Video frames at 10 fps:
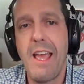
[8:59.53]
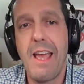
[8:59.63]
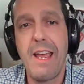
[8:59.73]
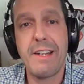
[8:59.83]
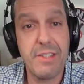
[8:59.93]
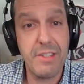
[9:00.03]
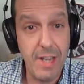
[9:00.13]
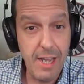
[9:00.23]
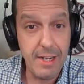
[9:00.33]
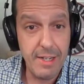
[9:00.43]
and
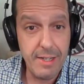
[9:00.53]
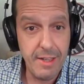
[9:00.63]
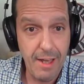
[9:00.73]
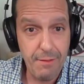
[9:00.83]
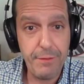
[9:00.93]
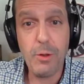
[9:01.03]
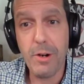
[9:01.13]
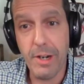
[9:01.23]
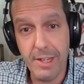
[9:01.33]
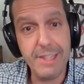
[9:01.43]
decided that
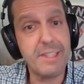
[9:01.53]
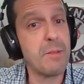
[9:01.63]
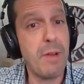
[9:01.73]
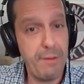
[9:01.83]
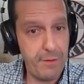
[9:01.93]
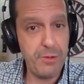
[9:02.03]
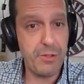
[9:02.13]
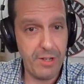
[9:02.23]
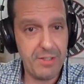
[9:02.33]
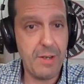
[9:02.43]
Florida is in my
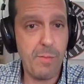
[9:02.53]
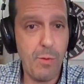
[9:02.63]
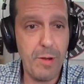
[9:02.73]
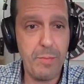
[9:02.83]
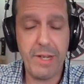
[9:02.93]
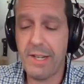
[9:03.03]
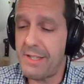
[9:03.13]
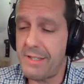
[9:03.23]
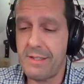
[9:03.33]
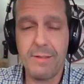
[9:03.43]
future at some point
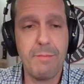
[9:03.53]
because,